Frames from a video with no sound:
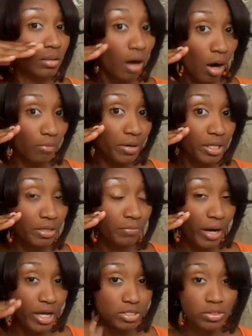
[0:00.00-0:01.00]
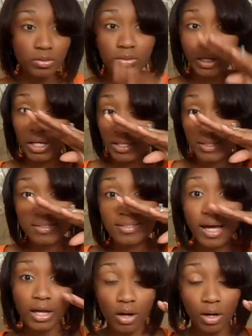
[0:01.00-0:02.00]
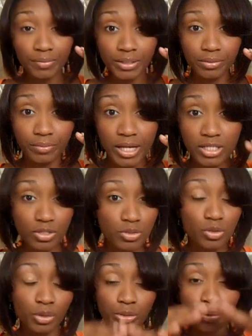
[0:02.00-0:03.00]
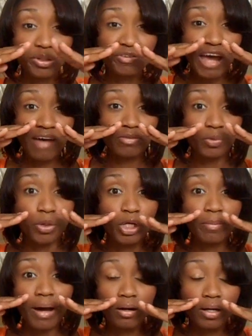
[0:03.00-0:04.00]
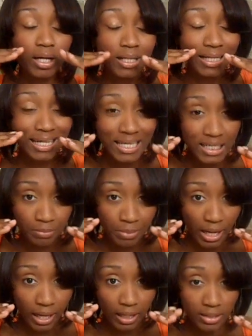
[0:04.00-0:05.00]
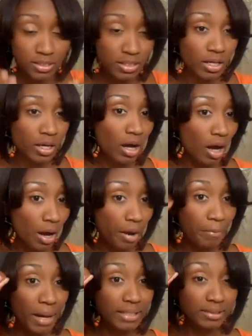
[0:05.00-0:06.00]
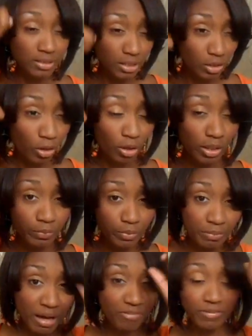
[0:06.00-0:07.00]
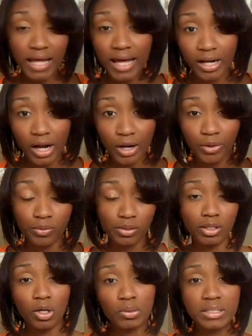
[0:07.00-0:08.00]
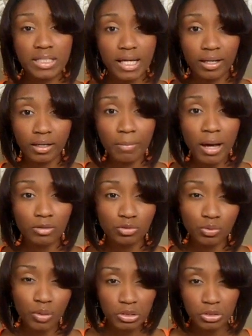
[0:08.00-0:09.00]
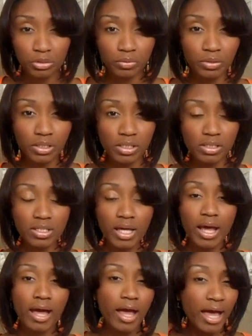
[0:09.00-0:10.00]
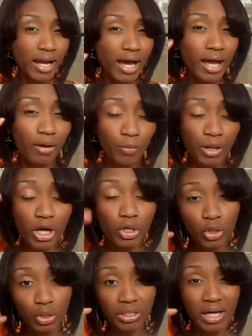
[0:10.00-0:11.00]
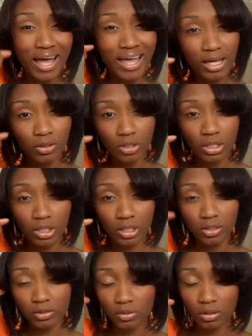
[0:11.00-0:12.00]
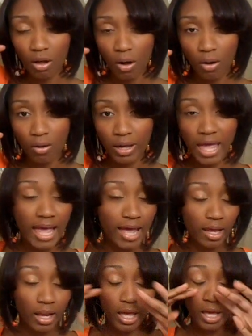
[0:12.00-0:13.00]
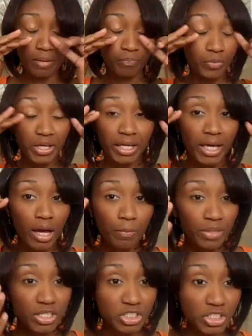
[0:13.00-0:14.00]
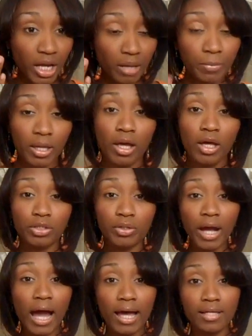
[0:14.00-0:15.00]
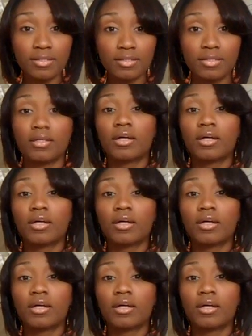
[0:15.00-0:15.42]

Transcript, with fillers: already razored and this side already razored, so you don't even have to worry about cutting any bangs. I did curl it with my flat iron on a low setting, about 200 degrees, and when I curled it, I held it there a little long, and it kept its shape. You guys,